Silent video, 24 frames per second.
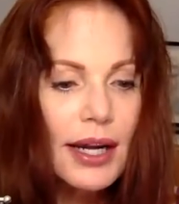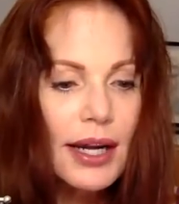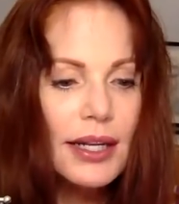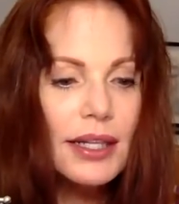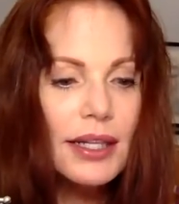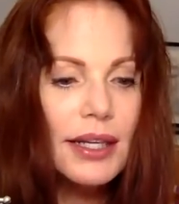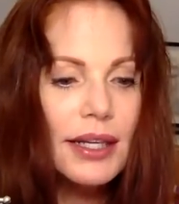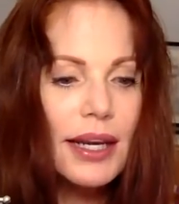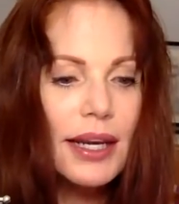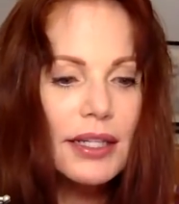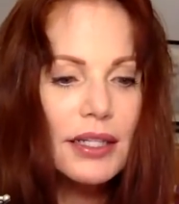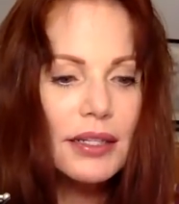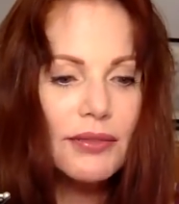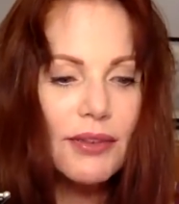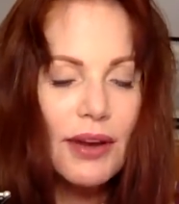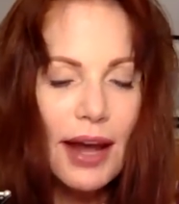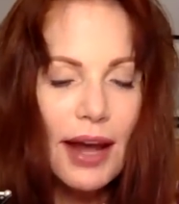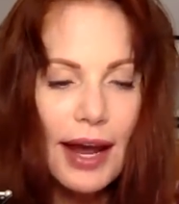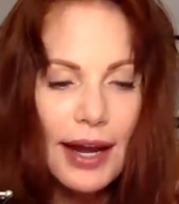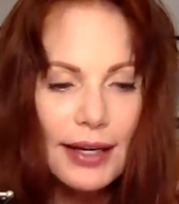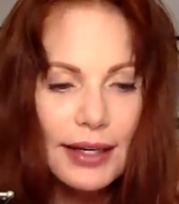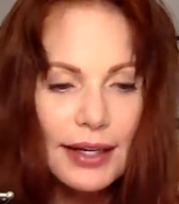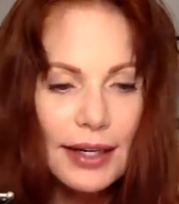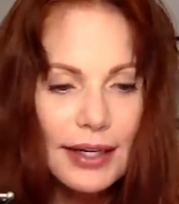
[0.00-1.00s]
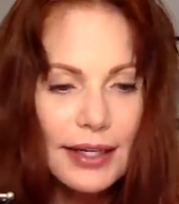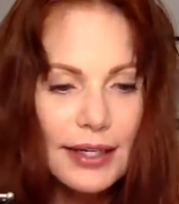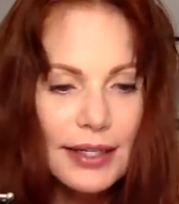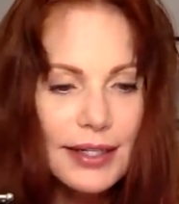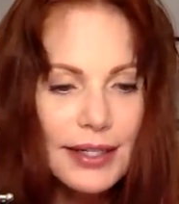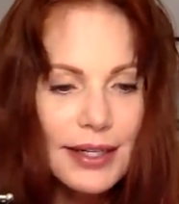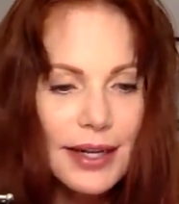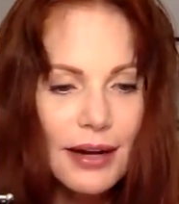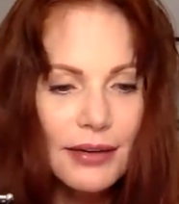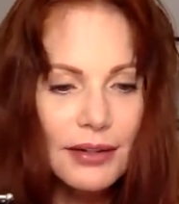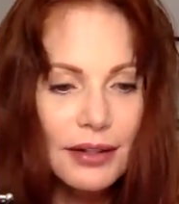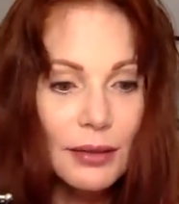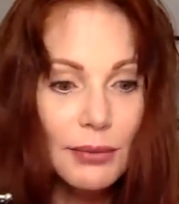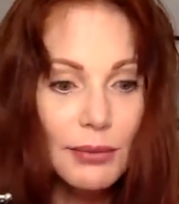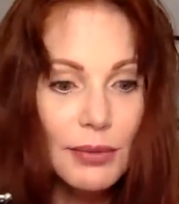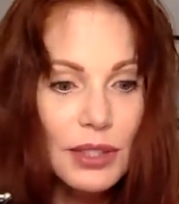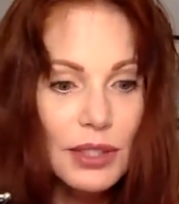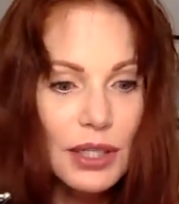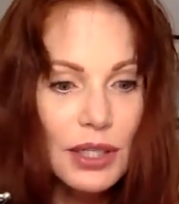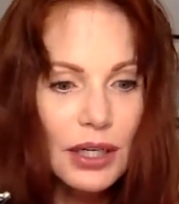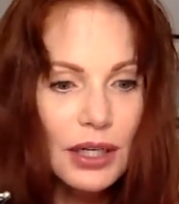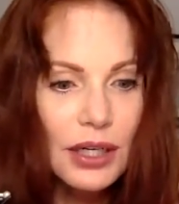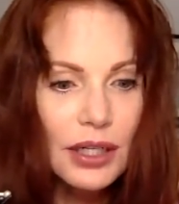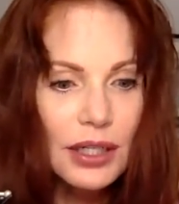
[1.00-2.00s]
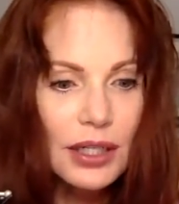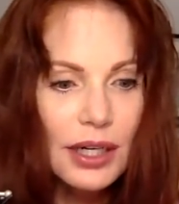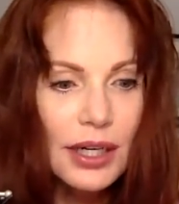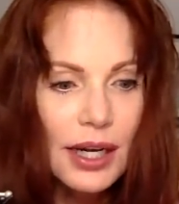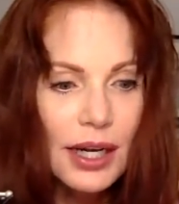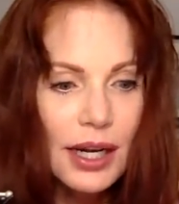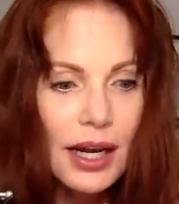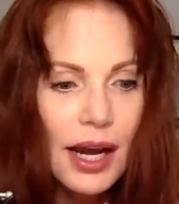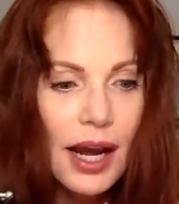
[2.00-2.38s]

And in the case of Atkins, sounded absurd.